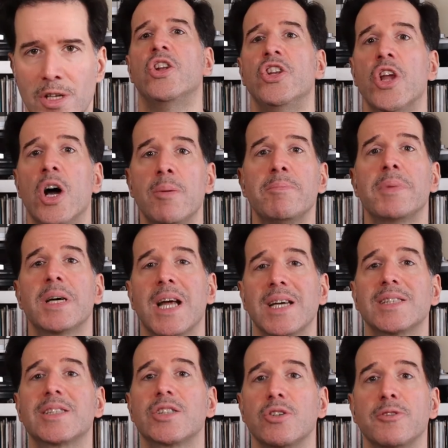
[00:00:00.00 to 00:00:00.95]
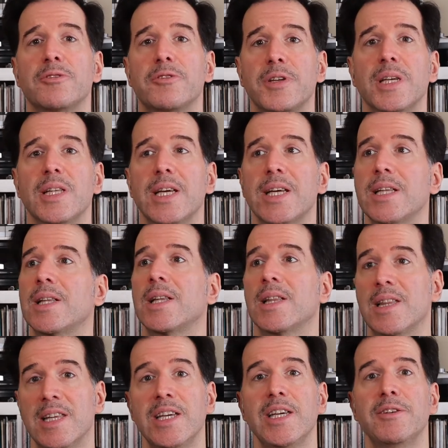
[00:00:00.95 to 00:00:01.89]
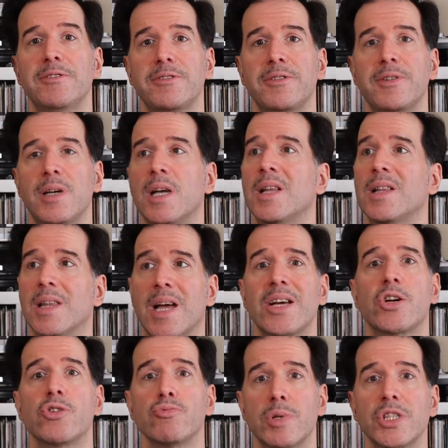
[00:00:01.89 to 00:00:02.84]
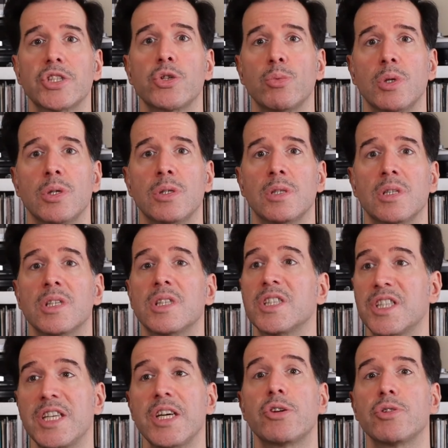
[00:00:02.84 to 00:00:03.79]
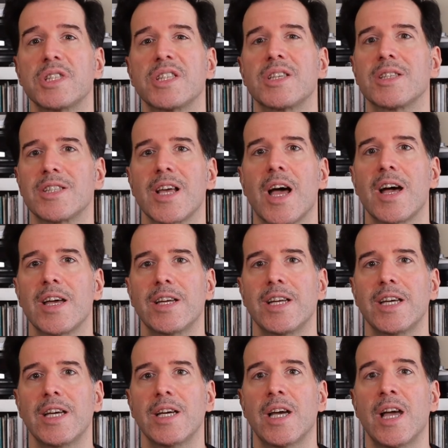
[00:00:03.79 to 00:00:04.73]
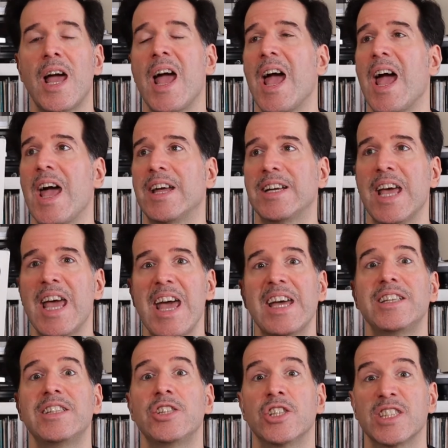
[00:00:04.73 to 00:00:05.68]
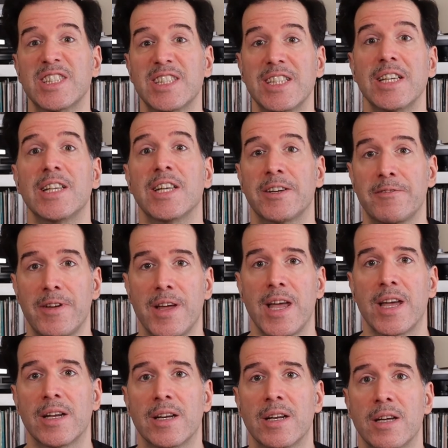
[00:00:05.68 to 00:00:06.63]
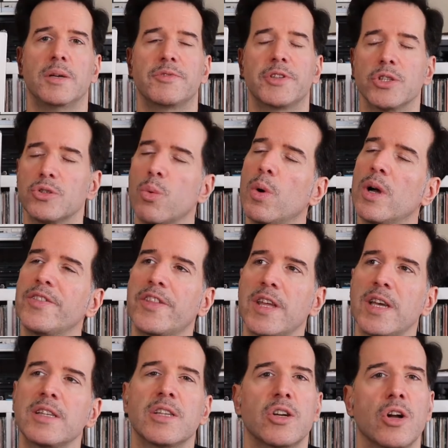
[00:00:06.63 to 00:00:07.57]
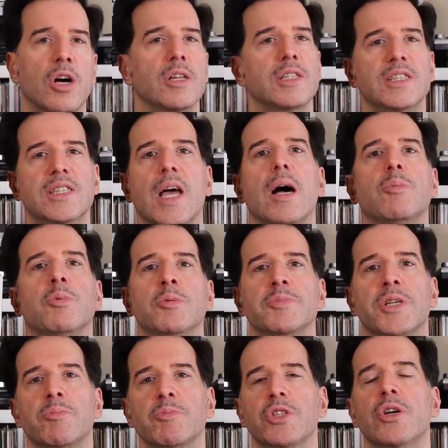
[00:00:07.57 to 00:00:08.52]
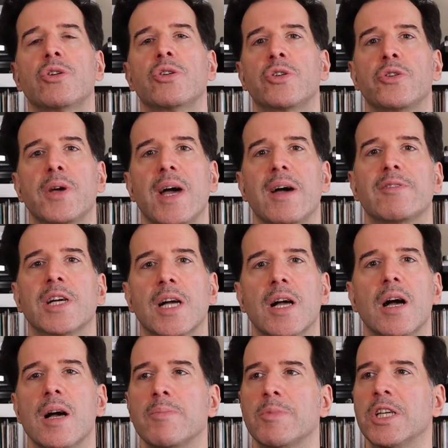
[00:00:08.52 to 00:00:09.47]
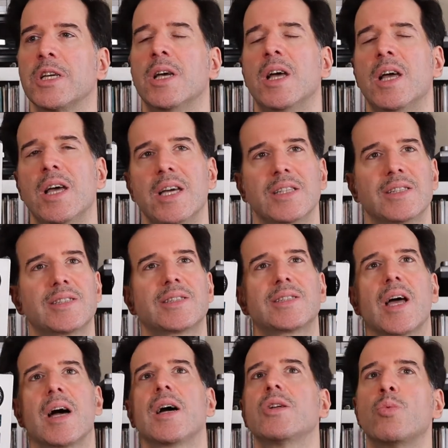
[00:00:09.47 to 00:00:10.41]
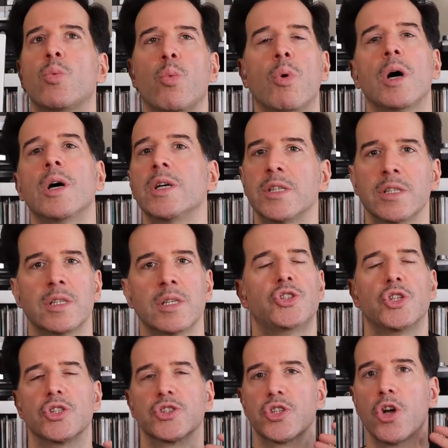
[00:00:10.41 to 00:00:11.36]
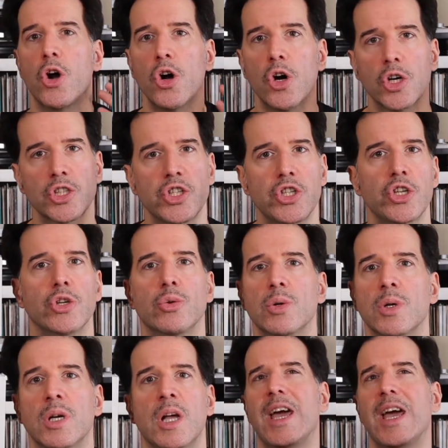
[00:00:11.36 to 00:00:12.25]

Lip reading: Numb But I Still Feel It, Leaf, Like a Ritual, Secret Society, and Head in the Ceiling Fan. If there's one thing that all these albums I'm showing you have in common, it's Side 1 just hooks you.